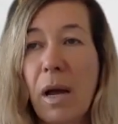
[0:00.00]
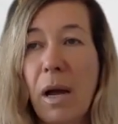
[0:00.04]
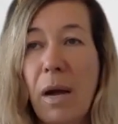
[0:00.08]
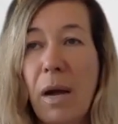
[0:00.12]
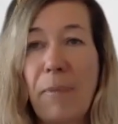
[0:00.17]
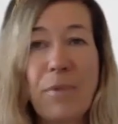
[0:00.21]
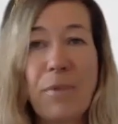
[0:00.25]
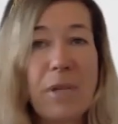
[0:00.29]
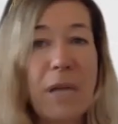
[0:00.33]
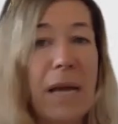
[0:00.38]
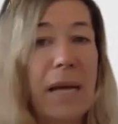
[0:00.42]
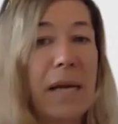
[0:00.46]

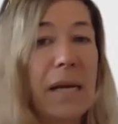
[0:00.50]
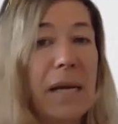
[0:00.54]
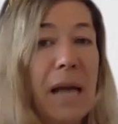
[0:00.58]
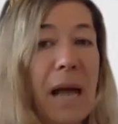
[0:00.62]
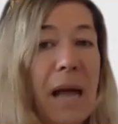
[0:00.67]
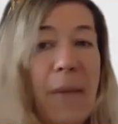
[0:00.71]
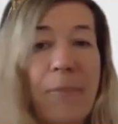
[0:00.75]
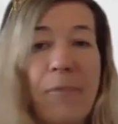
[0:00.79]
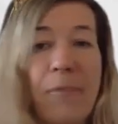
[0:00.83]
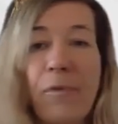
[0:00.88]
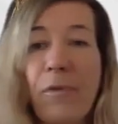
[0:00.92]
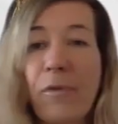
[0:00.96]
signing
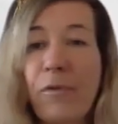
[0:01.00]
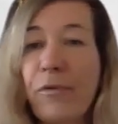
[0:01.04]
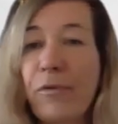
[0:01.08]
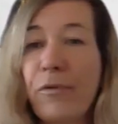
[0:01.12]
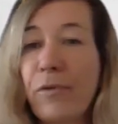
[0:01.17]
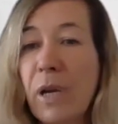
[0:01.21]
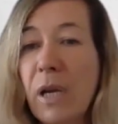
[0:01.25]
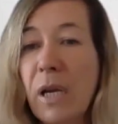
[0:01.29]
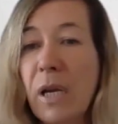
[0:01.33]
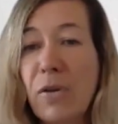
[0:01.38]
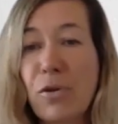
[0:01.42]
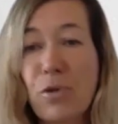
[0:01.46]
up for
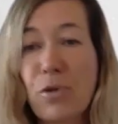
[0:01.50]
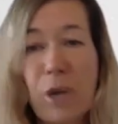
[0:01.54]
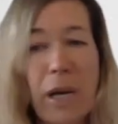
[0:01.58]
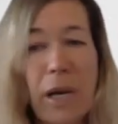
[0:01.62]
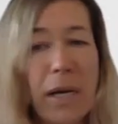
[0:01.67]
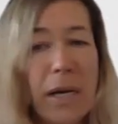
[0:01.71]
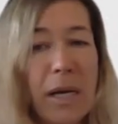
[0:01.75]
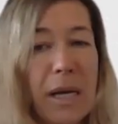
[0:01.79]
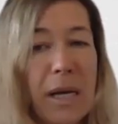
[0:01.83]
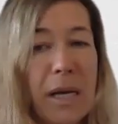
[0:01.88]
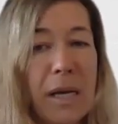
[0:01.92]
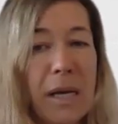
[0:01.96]
free
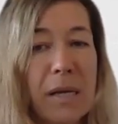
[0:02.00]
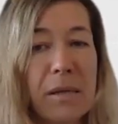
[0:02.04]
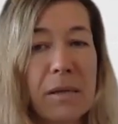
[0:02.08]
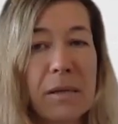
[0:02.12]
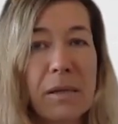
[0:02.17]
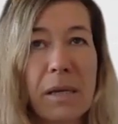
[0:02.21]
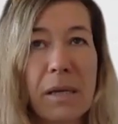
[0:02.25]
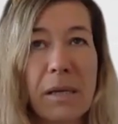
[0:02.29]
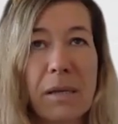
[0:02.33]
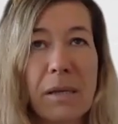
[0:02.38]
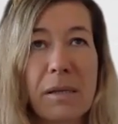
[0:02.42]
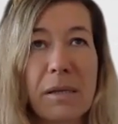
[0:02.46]
trainings
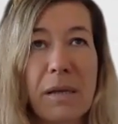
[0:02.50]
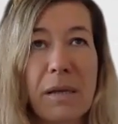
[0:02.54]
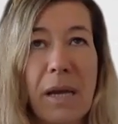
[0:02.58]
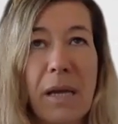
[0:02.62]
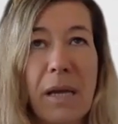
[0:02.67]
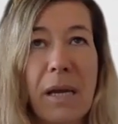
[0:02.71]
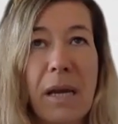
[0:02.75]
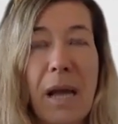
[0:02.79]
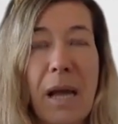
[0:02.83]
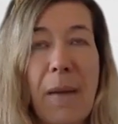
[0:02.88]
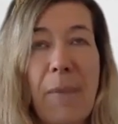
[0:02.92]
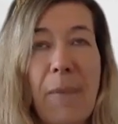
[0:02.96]
and
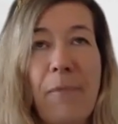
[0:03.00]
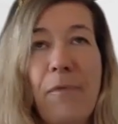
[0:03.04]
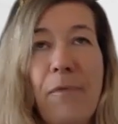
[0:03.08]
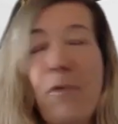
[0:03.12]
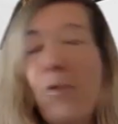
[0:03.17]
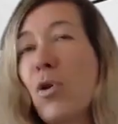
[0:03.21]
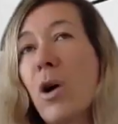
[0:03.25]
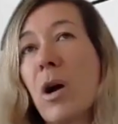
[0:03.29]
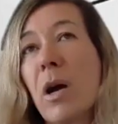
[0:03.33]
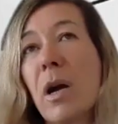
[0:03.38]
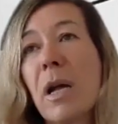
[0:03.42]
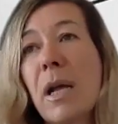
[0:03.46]
signing up
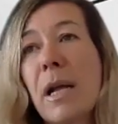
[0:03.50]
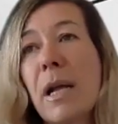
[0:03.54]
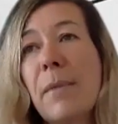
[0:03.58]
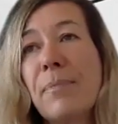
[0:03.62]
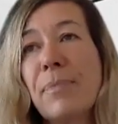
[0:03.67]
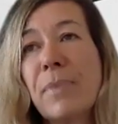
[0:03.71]
for